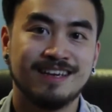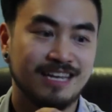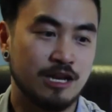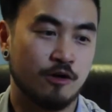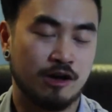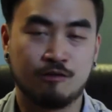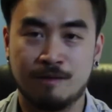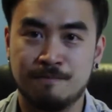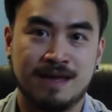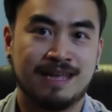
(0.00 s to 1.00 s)
you know
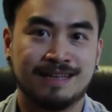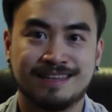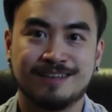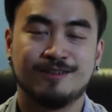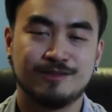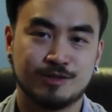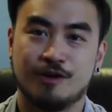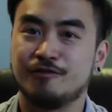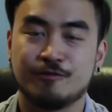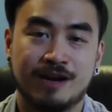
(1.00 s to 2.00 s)
equipment,
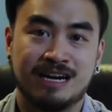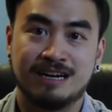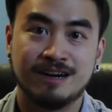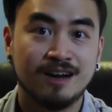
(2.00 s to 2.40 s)
software,